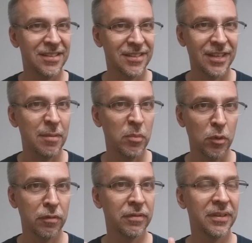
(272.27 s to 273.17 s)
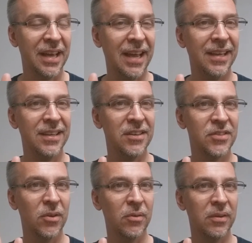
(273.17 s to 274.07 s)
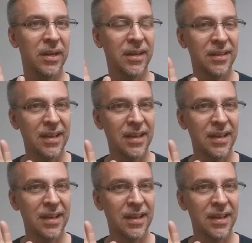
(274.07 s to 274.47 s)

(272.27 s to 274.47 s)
it's the same move, okay? So, uh,